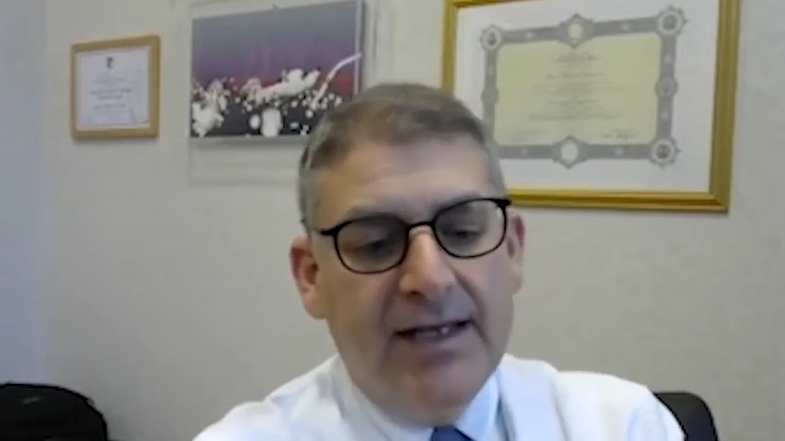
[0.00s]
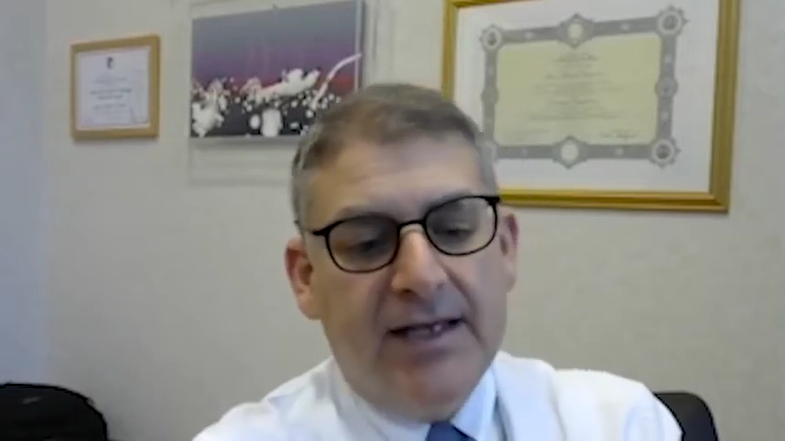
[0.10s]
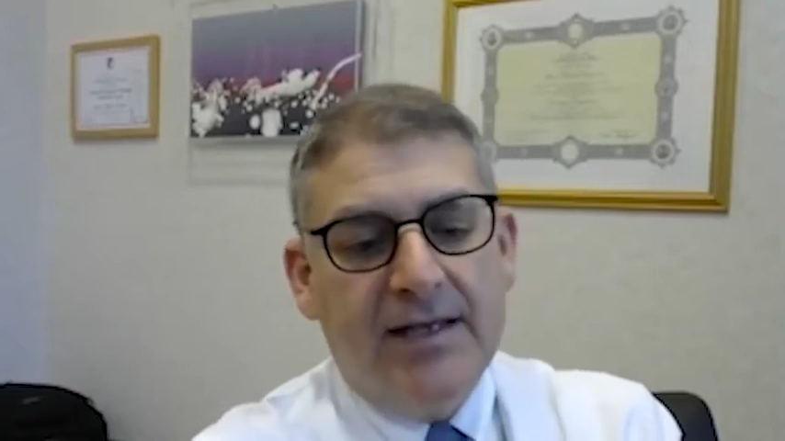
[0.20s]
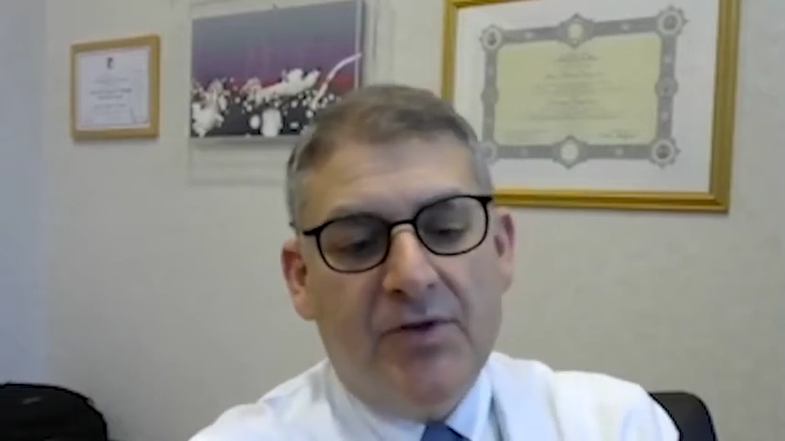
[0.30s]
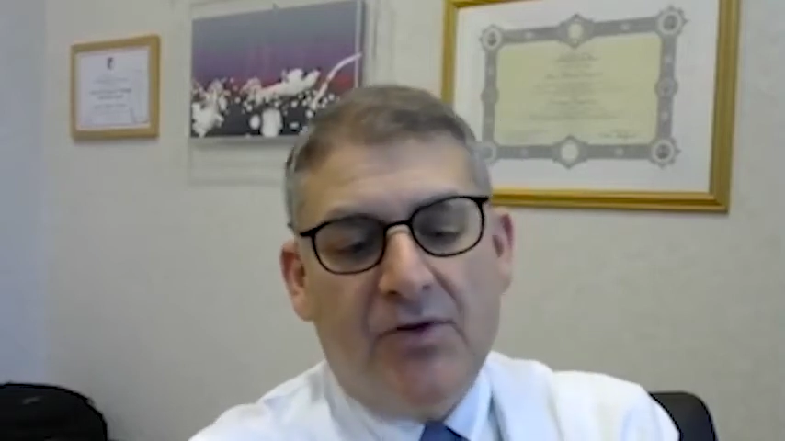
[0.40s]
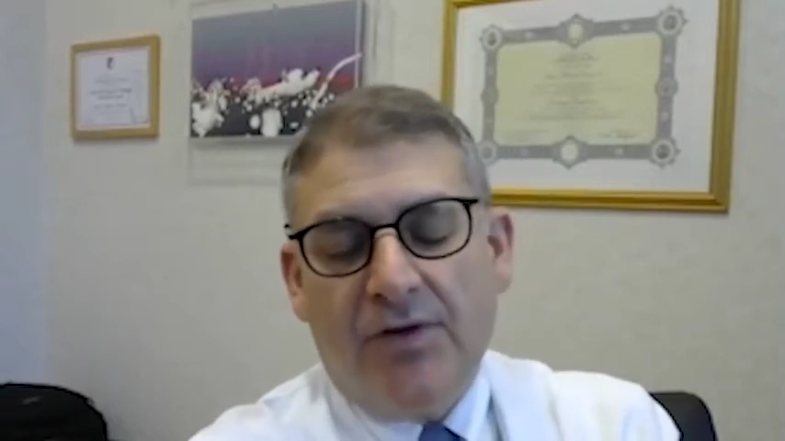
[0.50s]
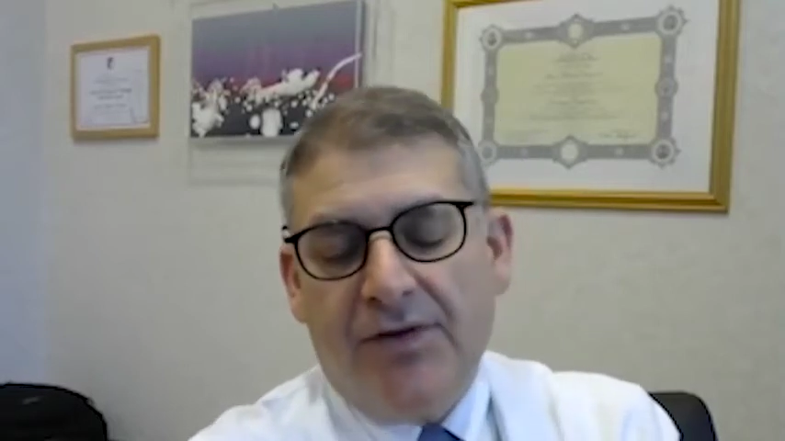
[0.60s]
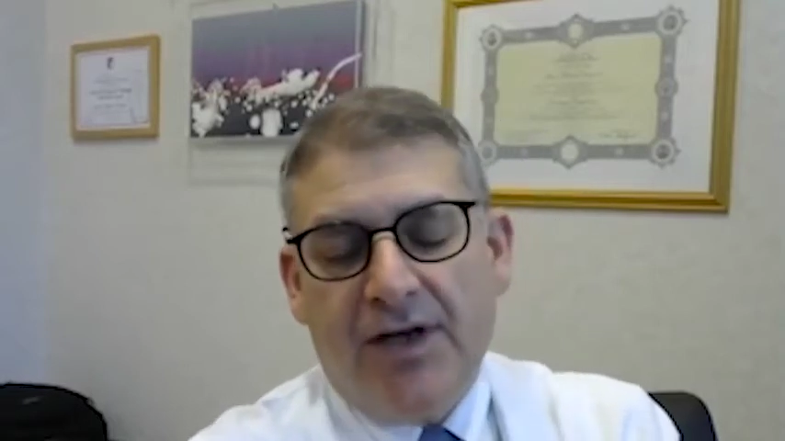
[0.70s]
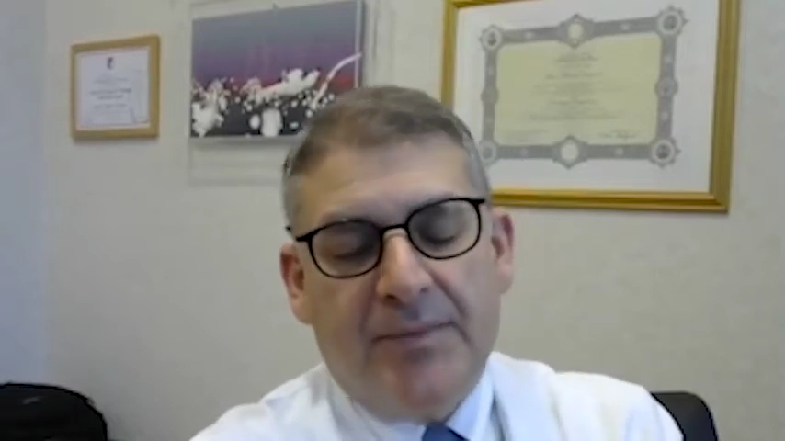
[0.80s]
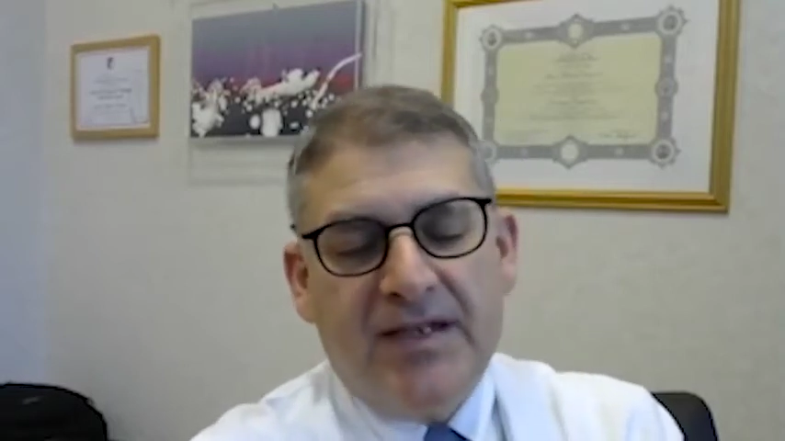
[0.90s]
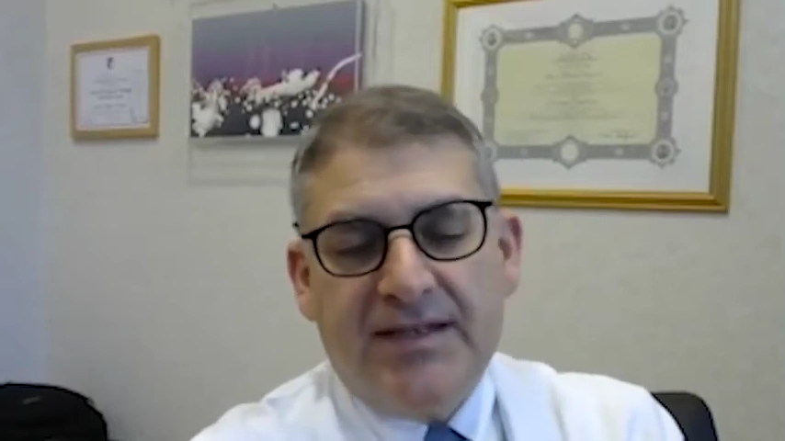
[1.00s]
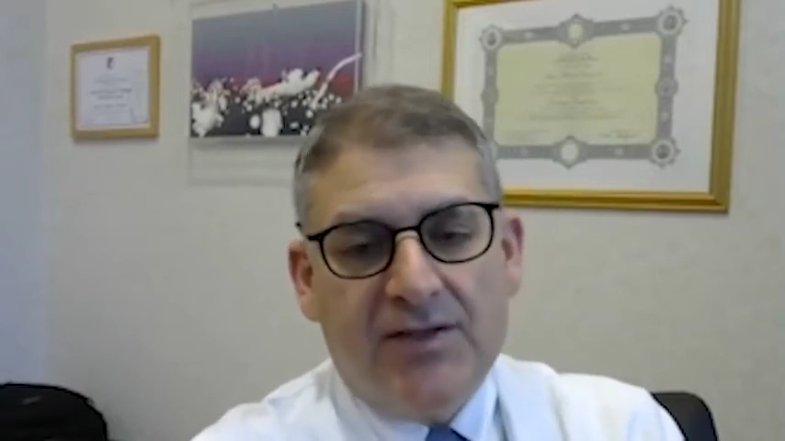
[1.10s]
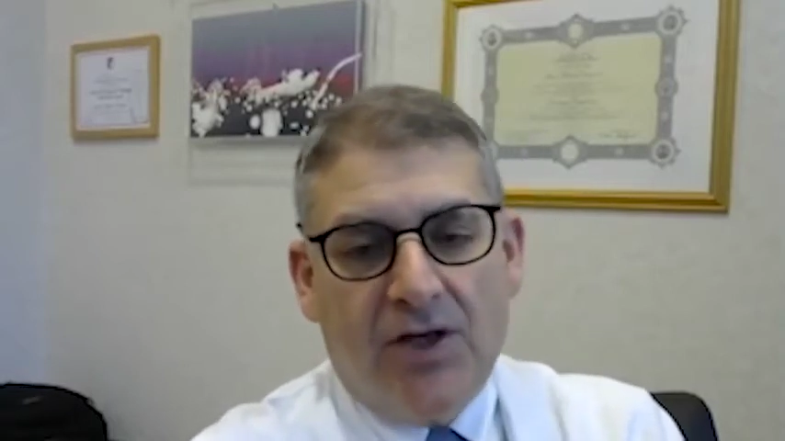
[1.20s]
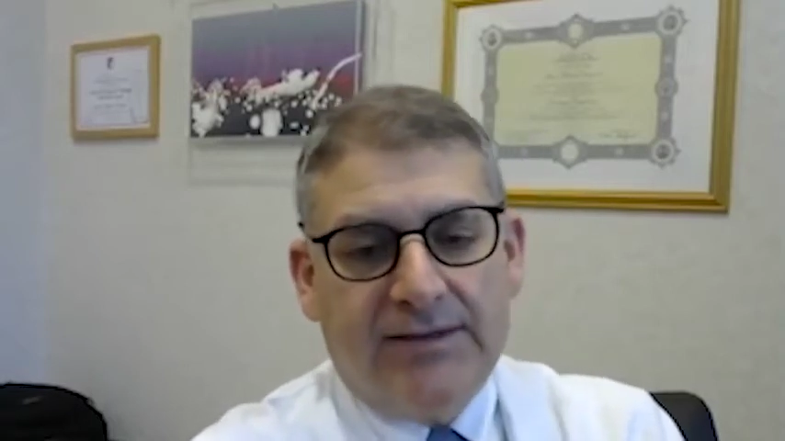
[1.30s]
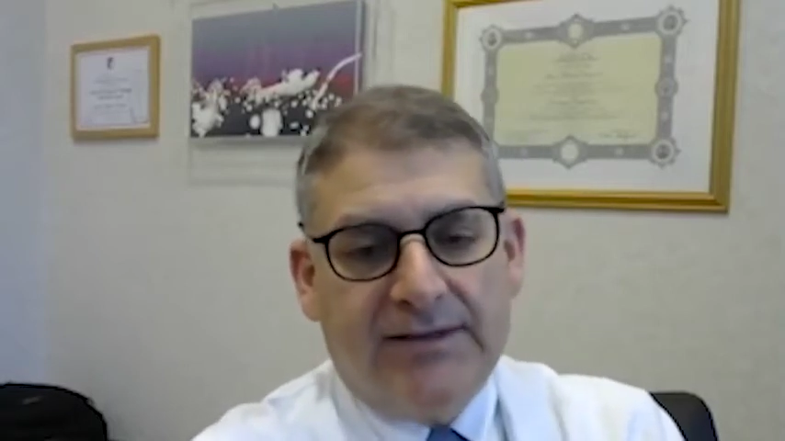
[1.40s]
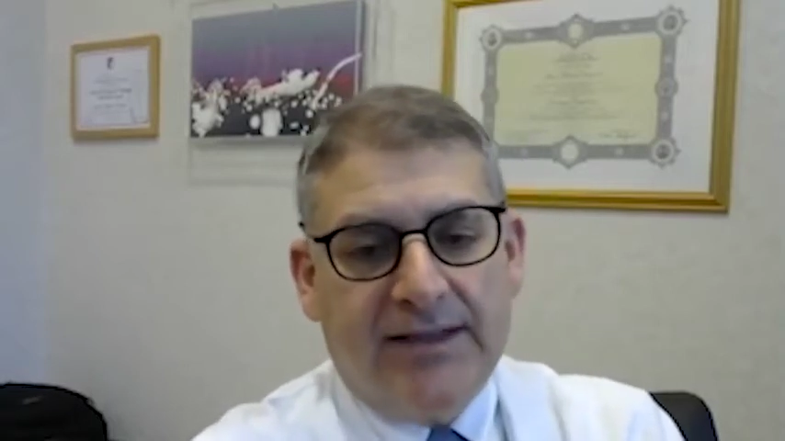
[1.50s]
immunotherapy is not